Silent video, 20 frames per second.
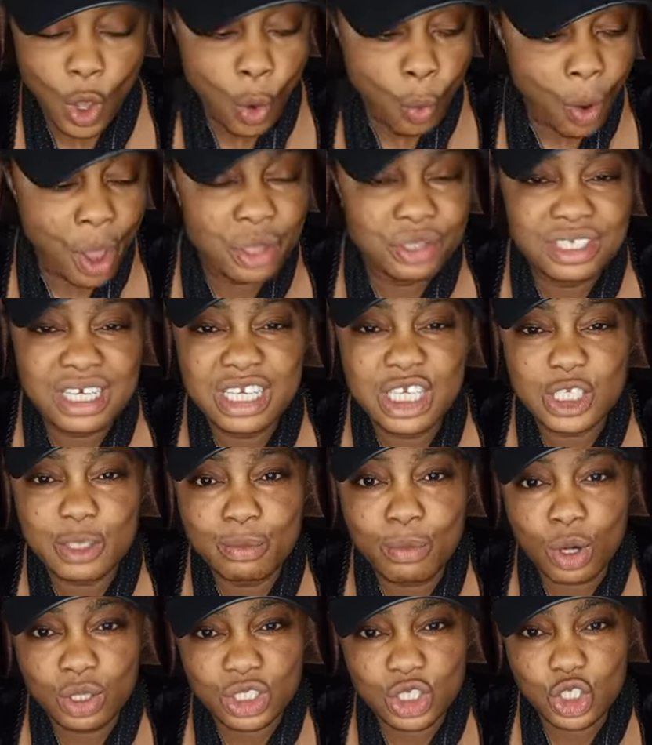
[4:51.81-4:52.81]
When you say this
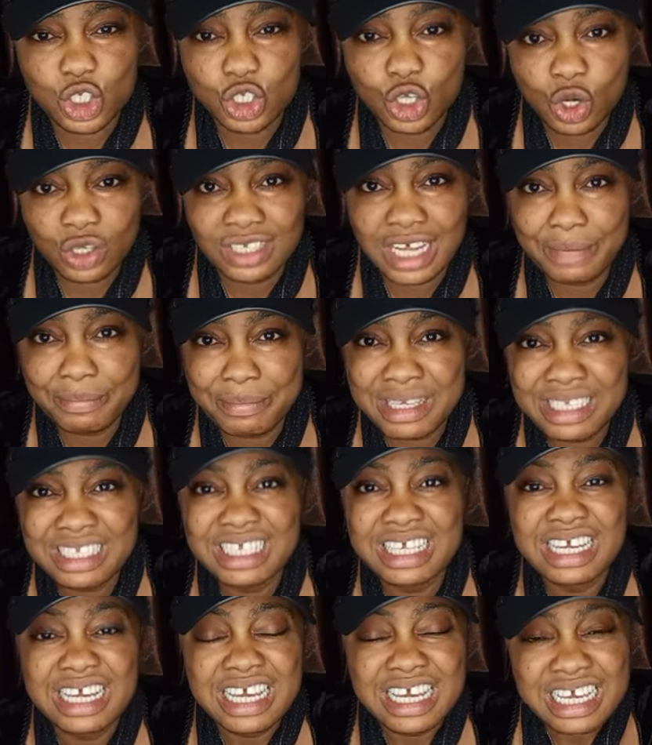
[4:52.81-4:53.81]
month is yours, that means
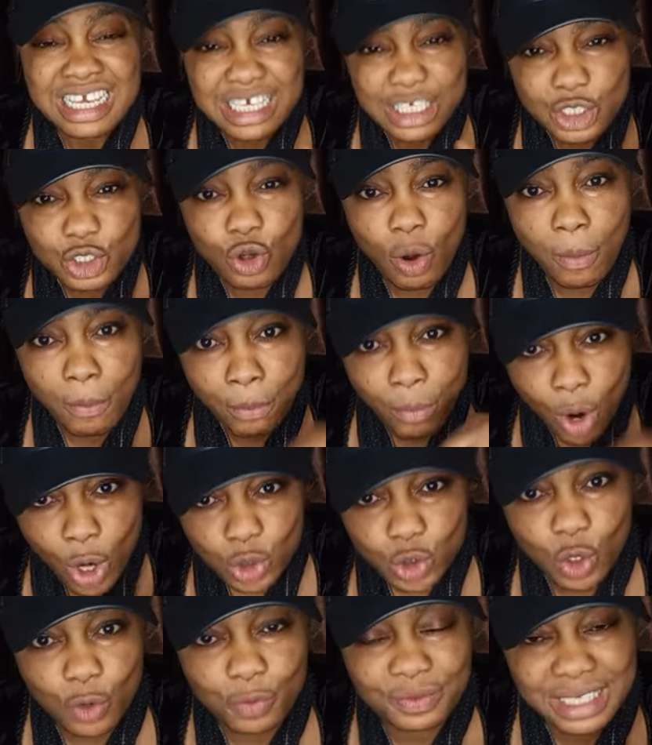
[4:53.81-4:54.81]
it's your
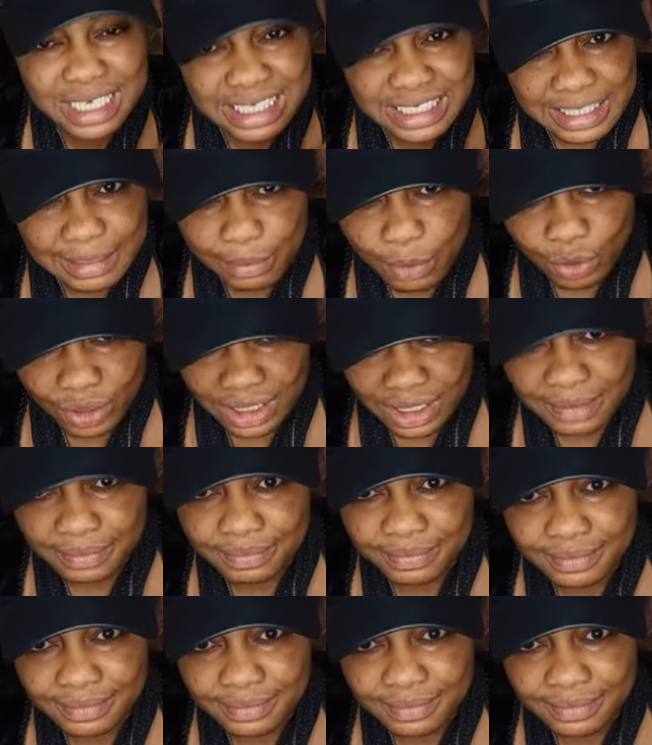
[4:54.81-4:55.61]
month of testimony.